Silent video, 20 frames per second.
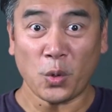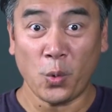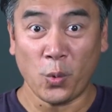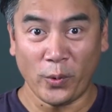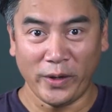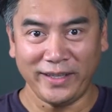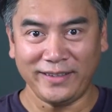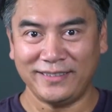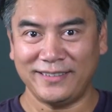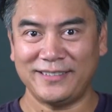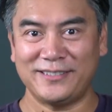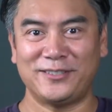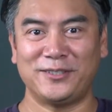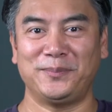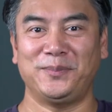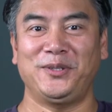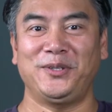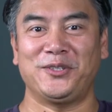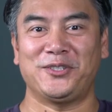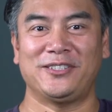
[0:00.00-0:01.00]
weight
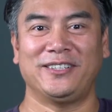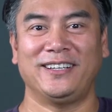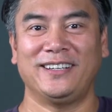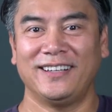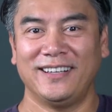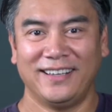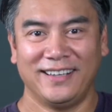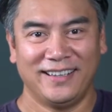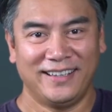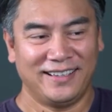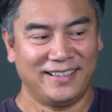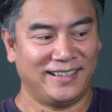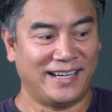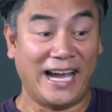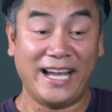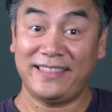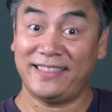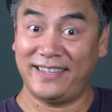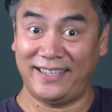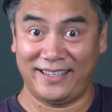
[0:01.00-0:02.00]
distribution,
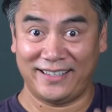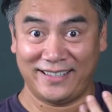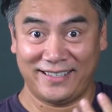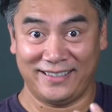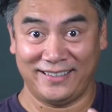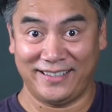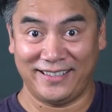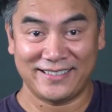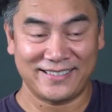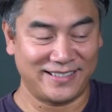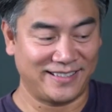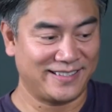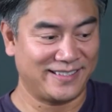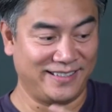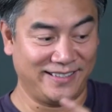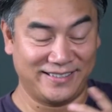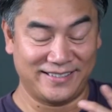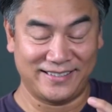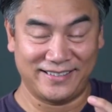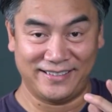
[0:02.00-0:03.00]
I think at least
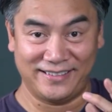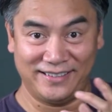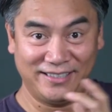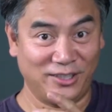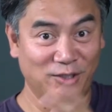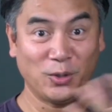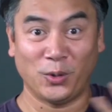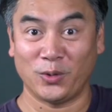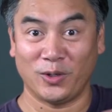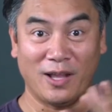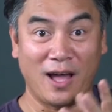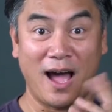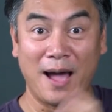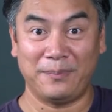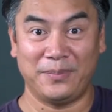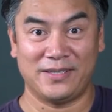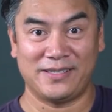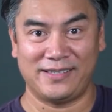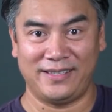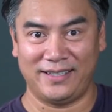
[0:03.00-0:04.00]
it's the total
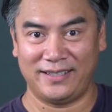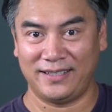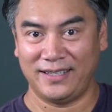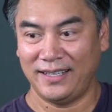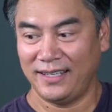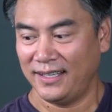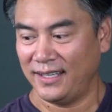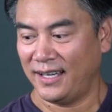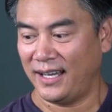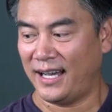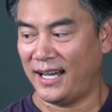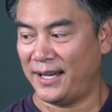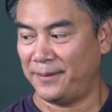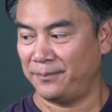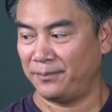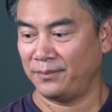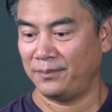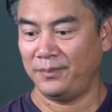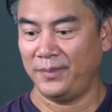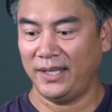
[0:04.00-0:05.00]
opposite.
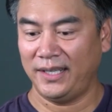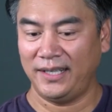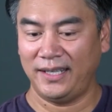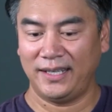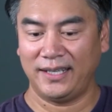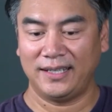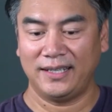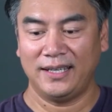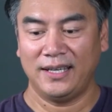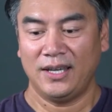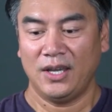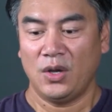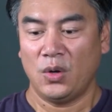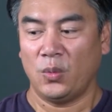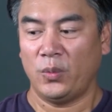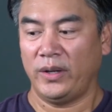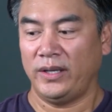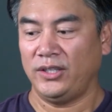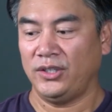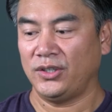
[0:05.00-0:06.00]
Meaning
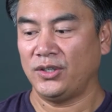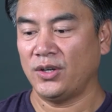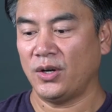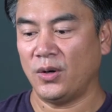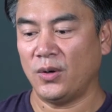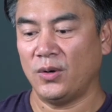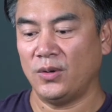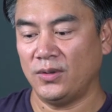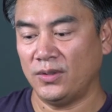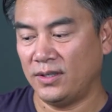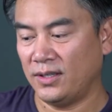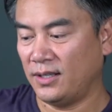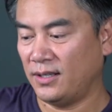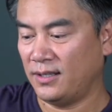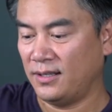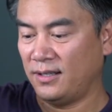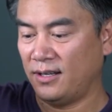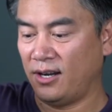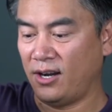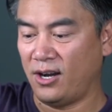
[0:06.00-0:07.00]
when you go
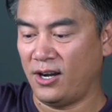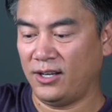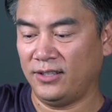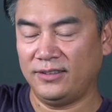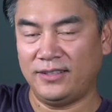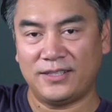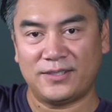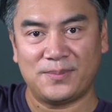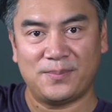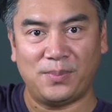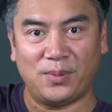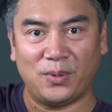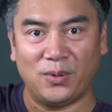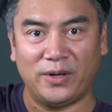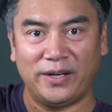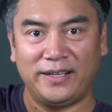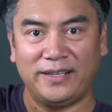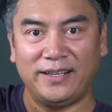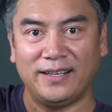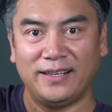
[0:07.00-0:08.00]
on this
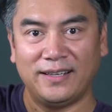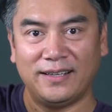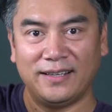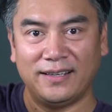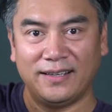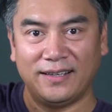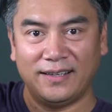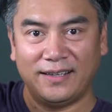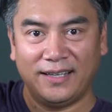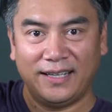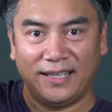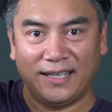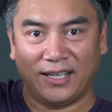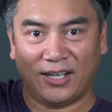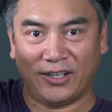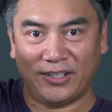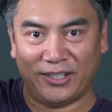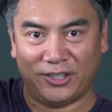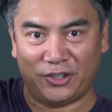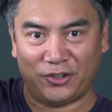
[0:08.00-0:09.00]
board,
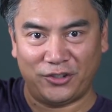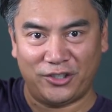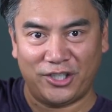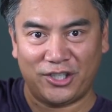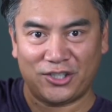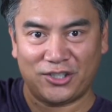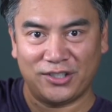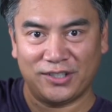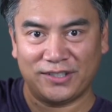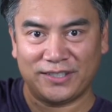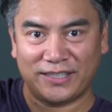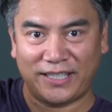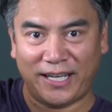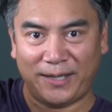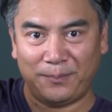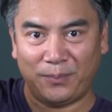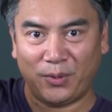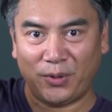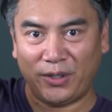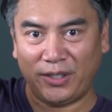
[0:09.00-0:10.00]
on a traditional
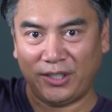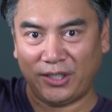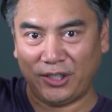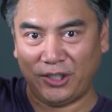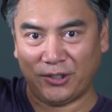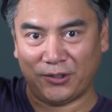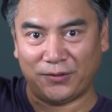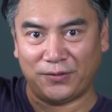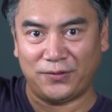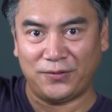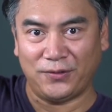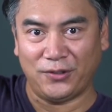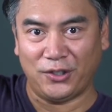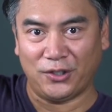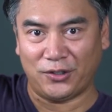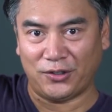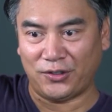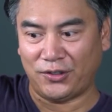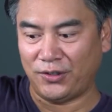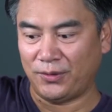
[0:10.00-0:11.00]
skateboard,
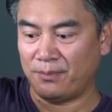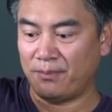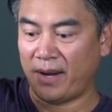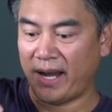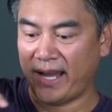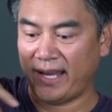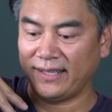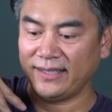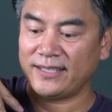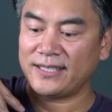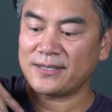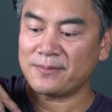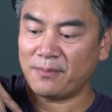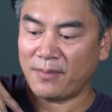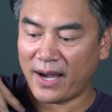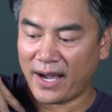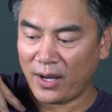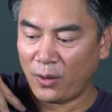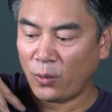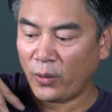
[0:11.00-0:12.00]
at least
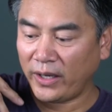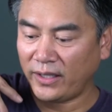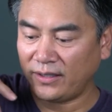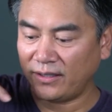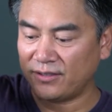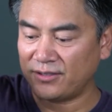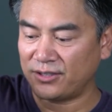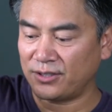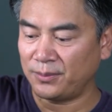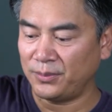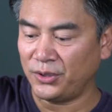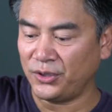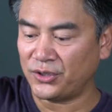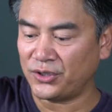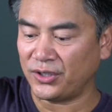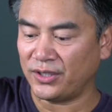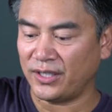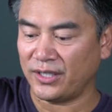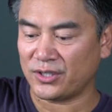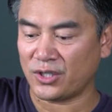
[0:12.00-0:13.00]
my weight
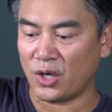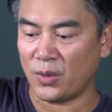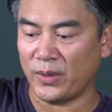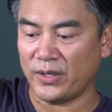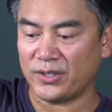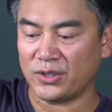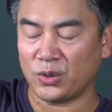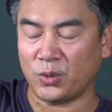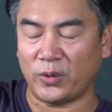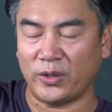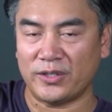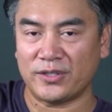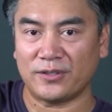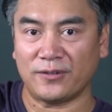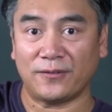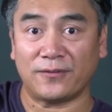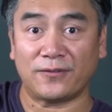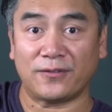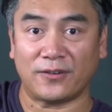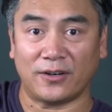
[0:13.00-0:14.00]
distribution is always towards the
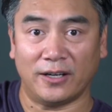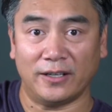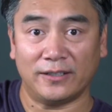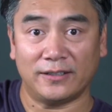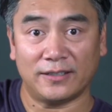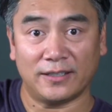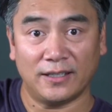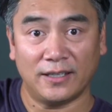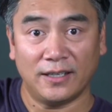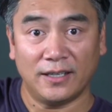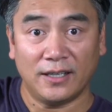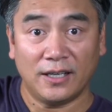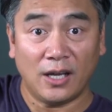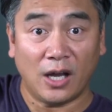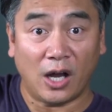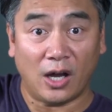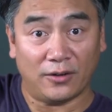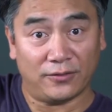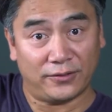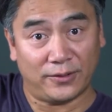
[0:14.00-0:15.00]
front
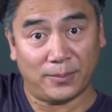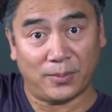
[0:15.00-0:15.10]
of the